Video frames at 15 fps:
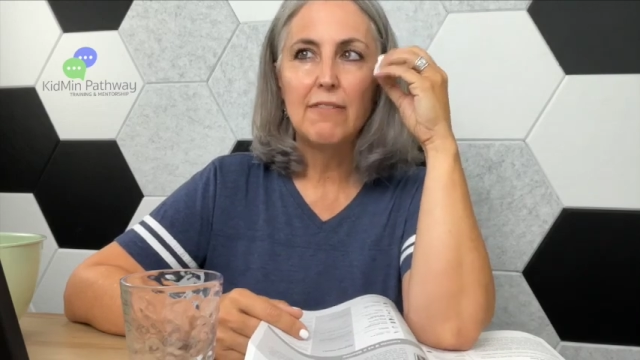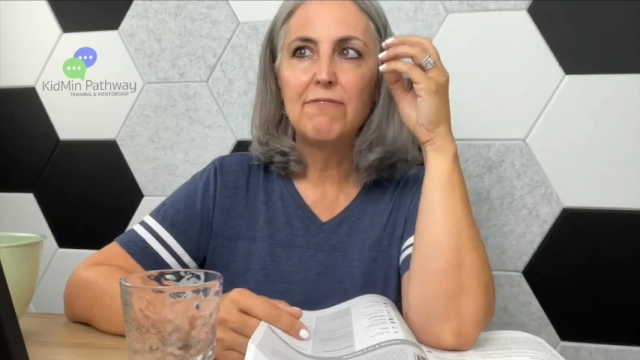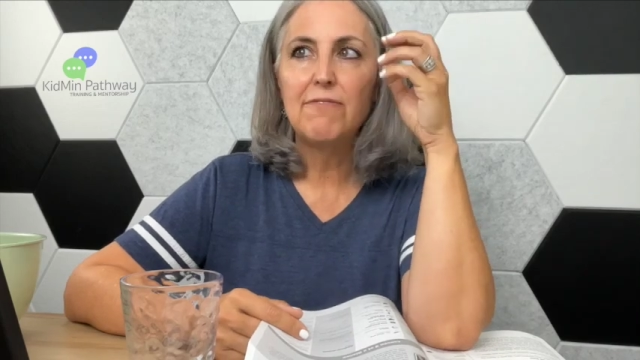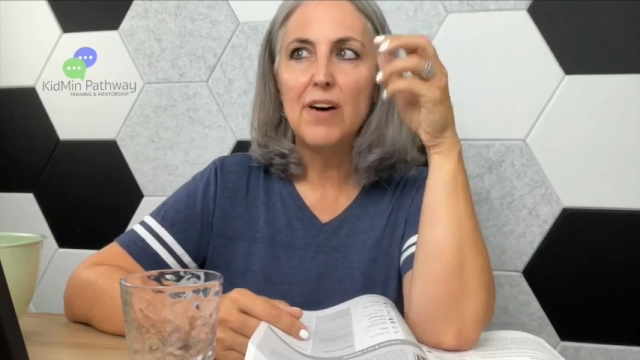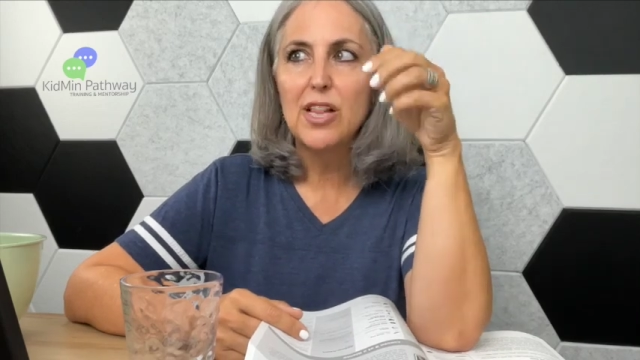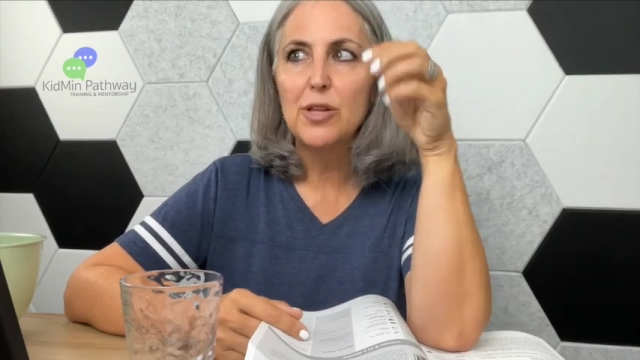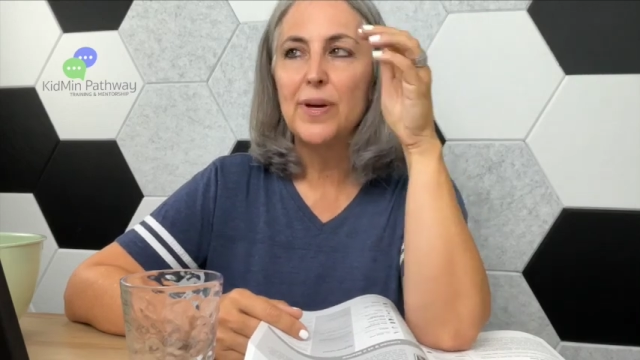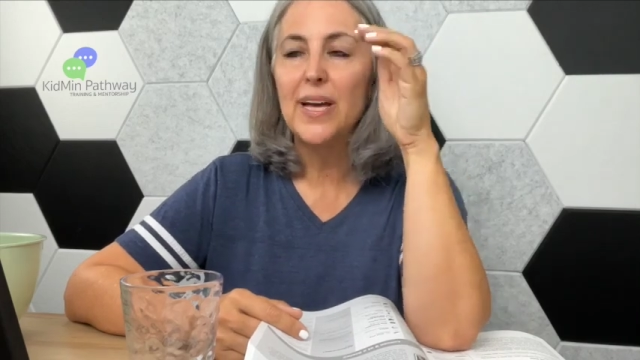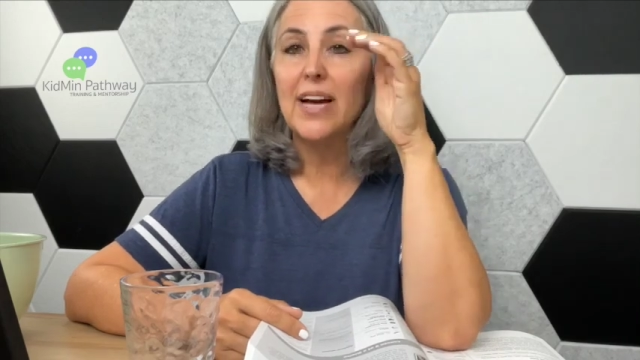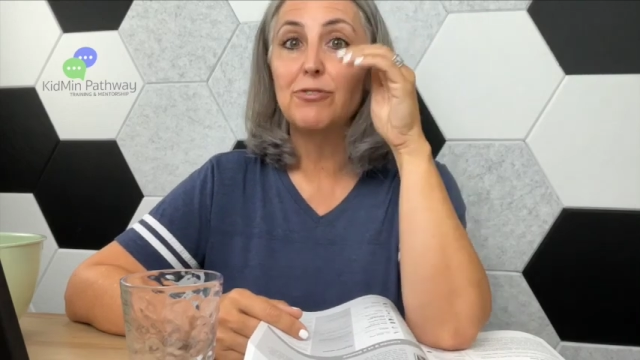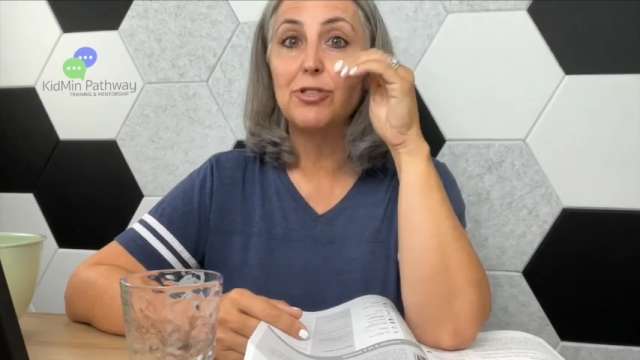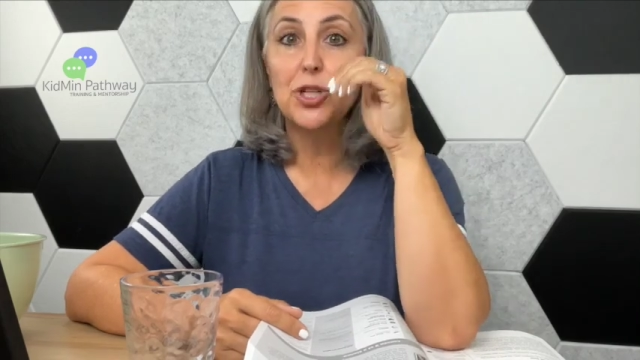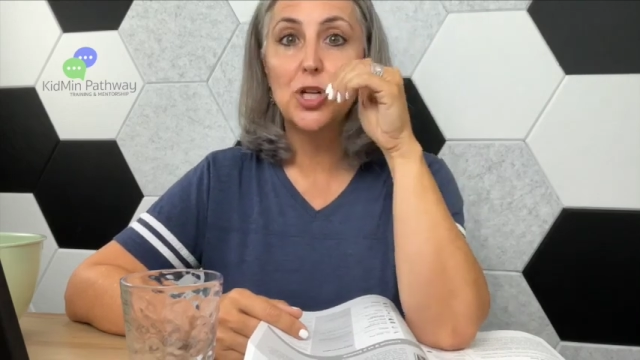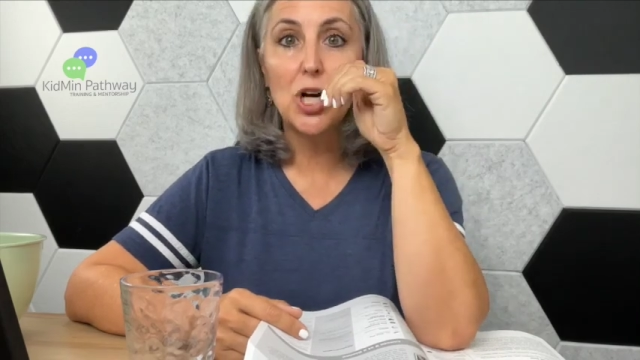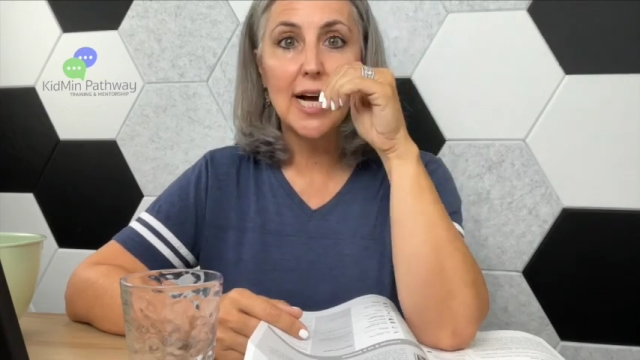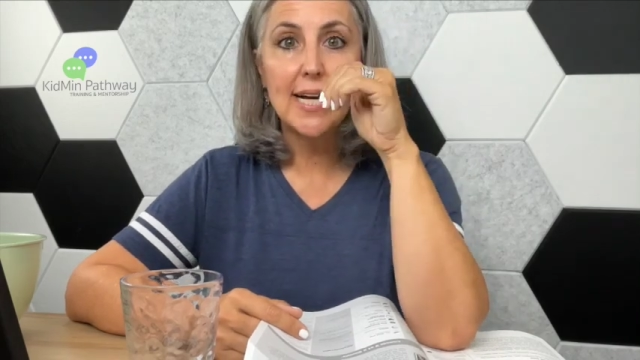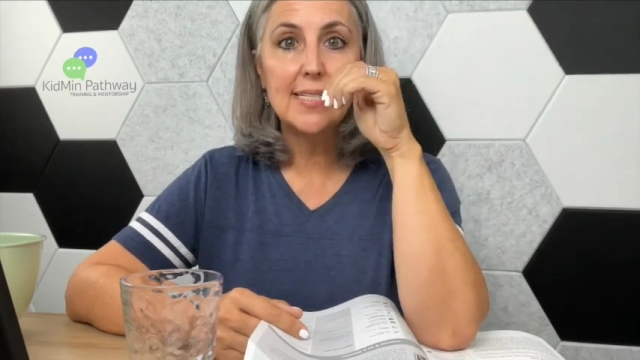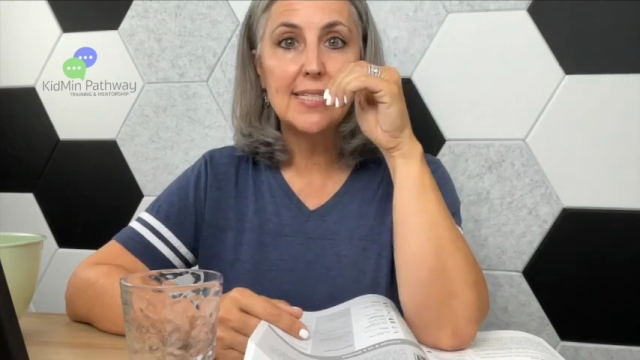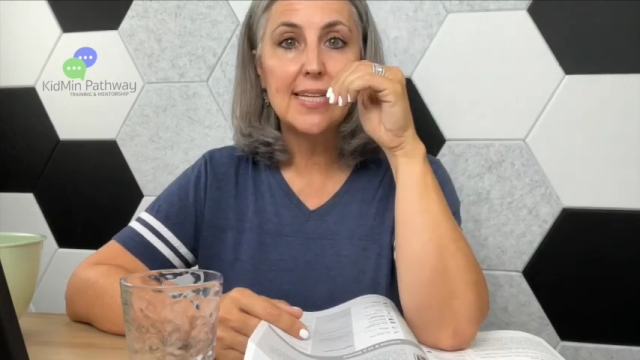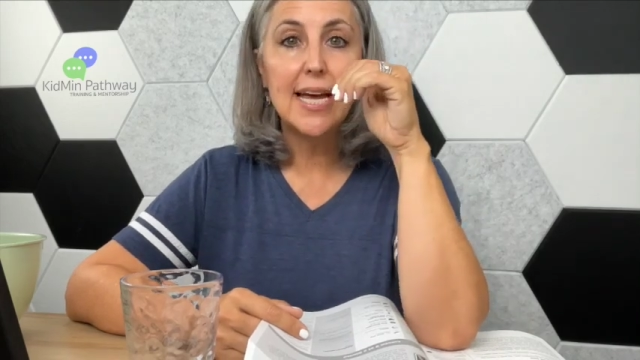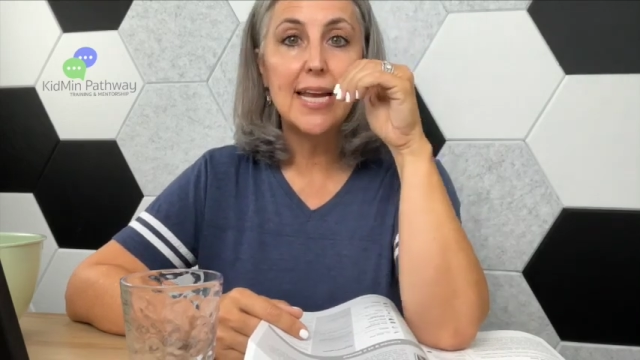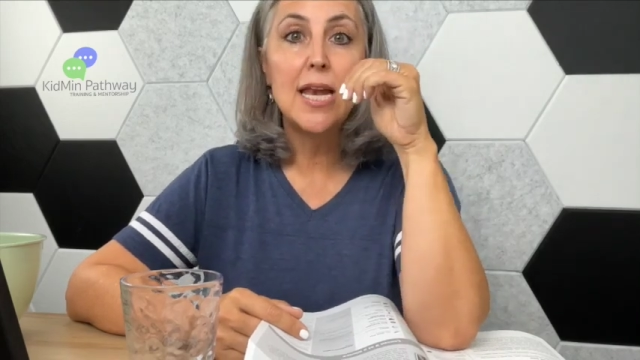following after
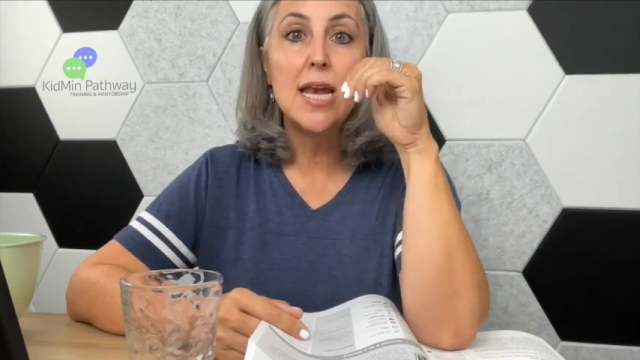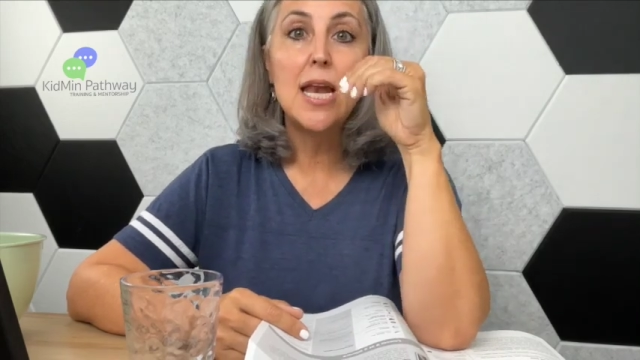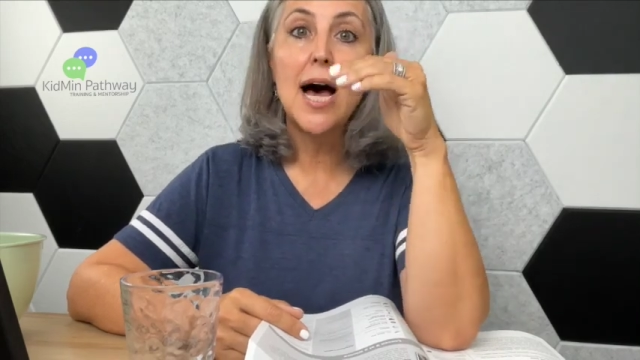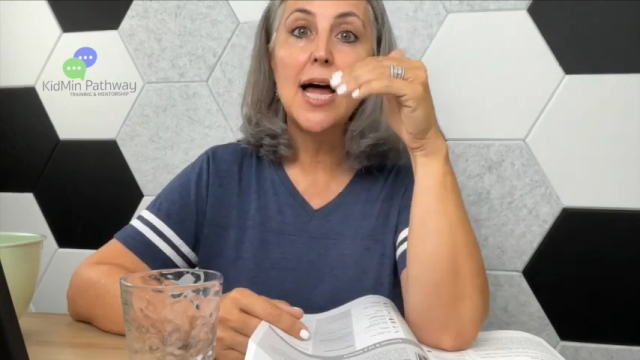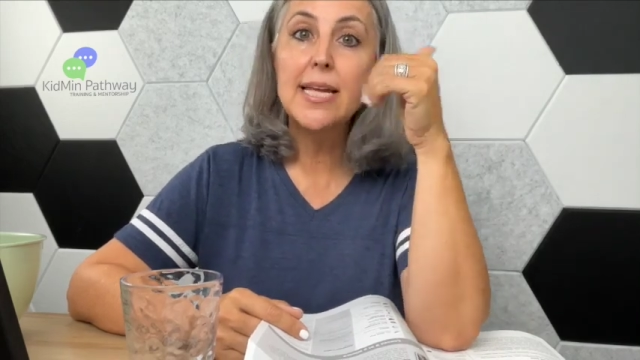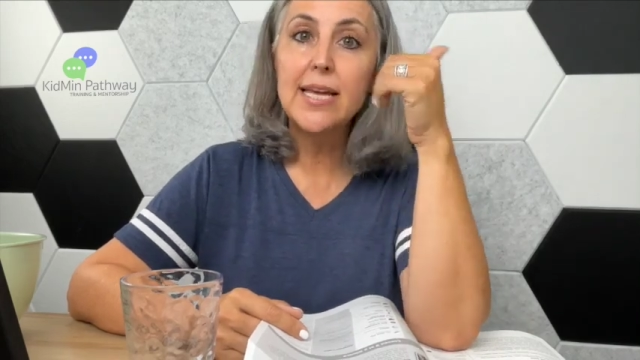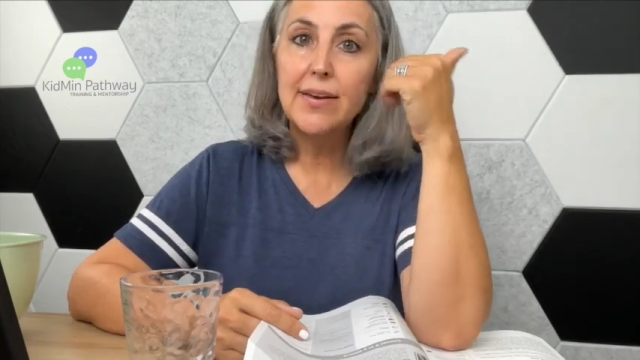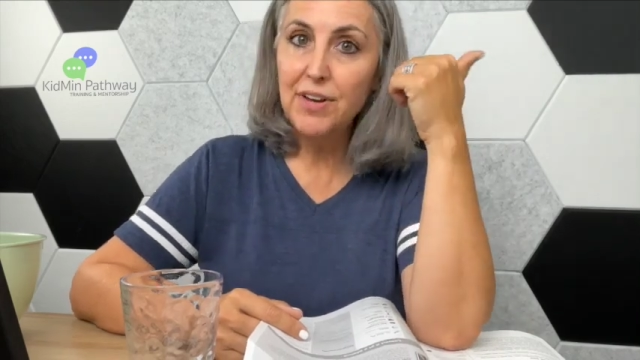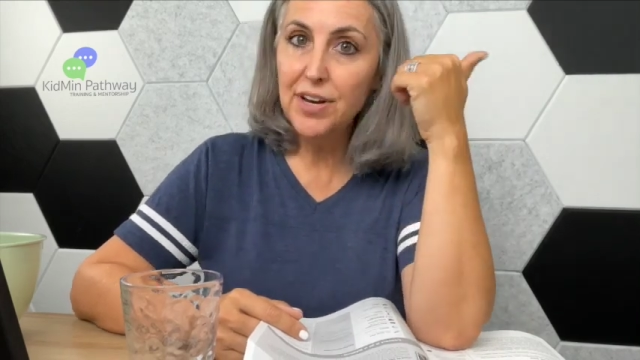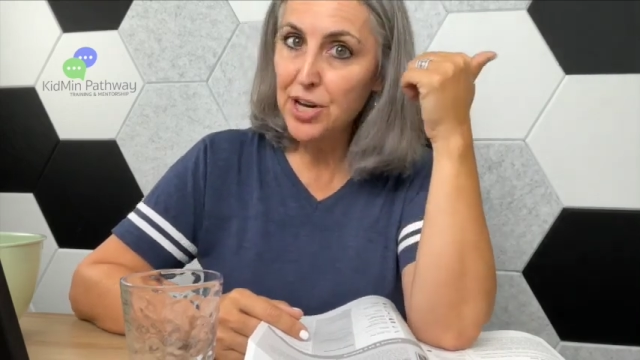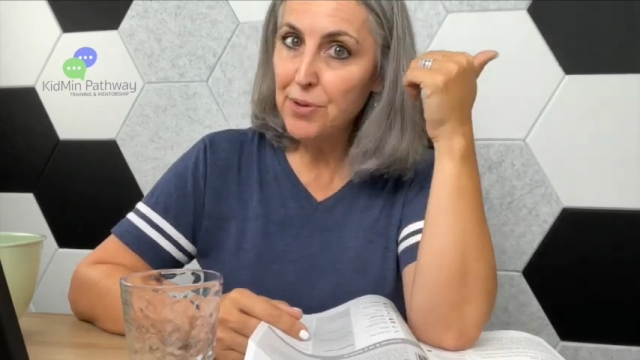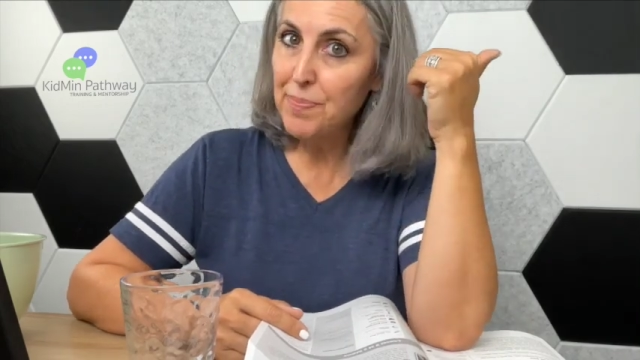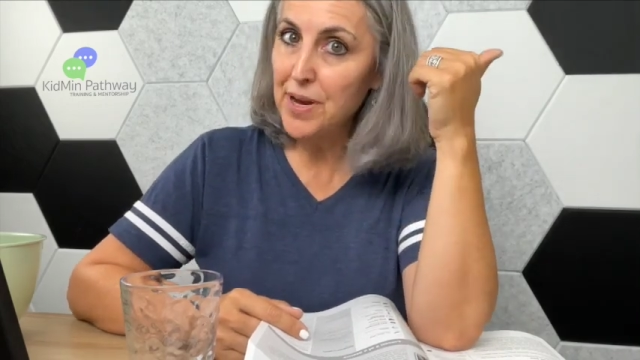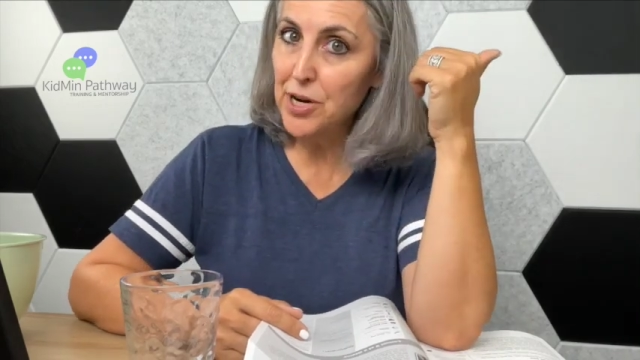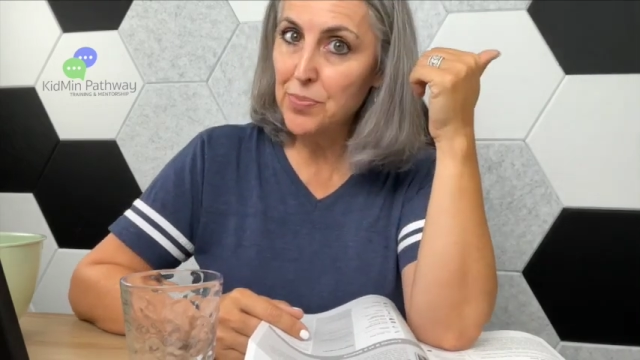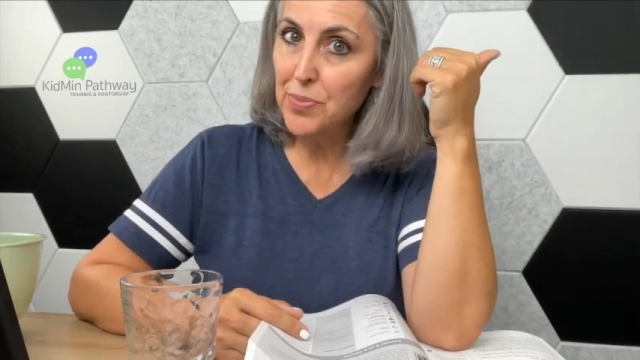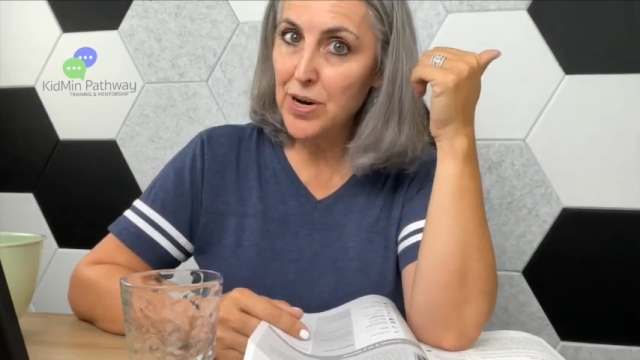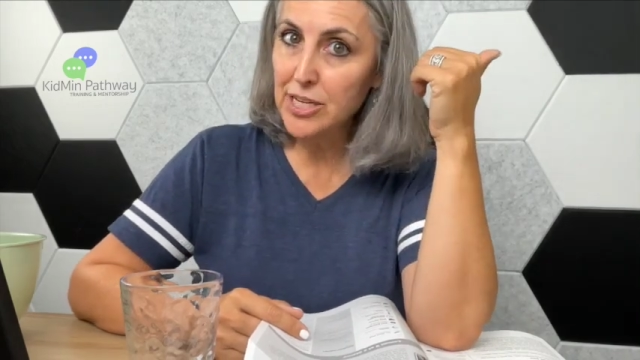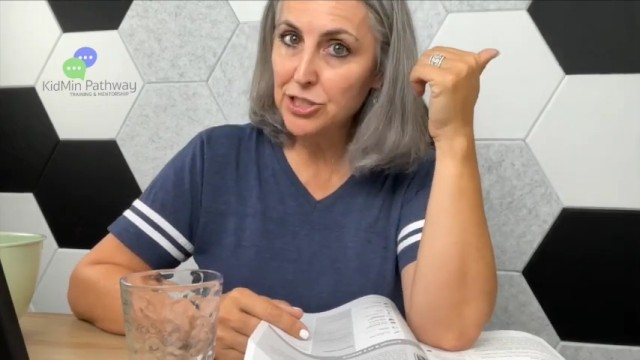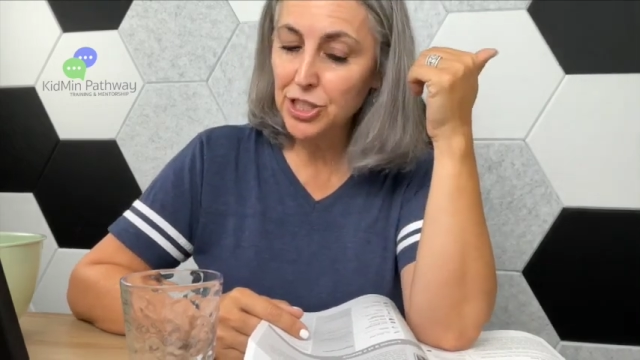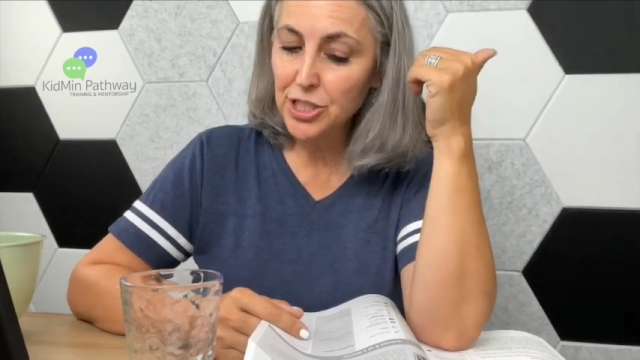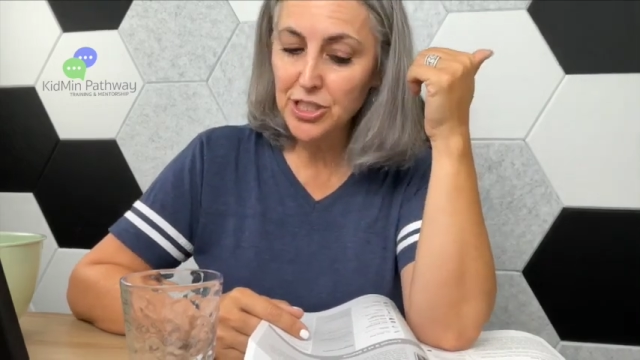Christ and not given to peer
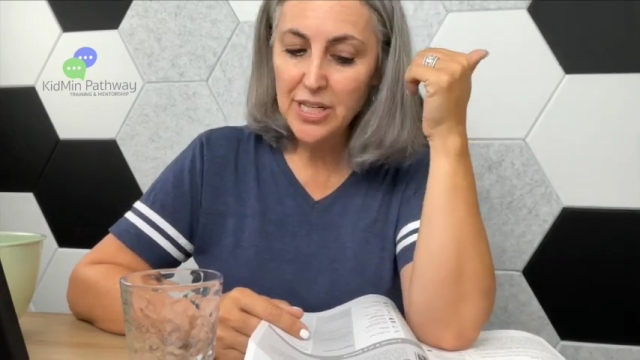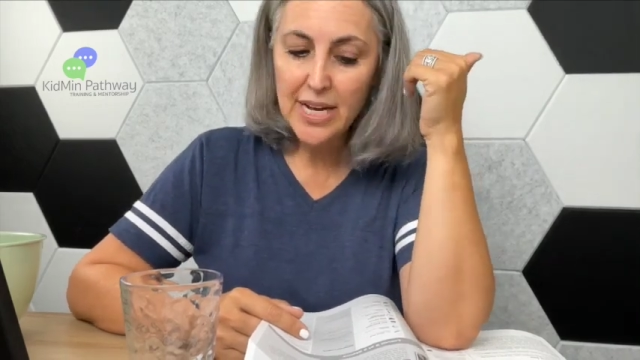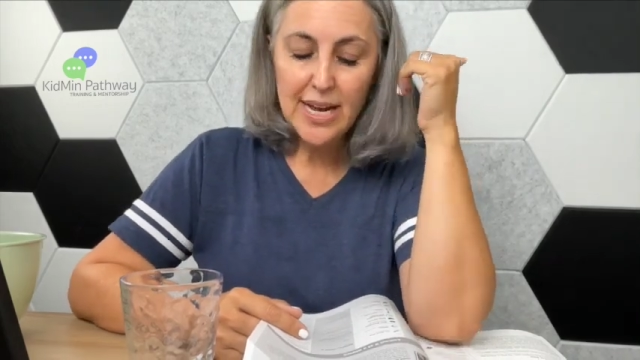pressure.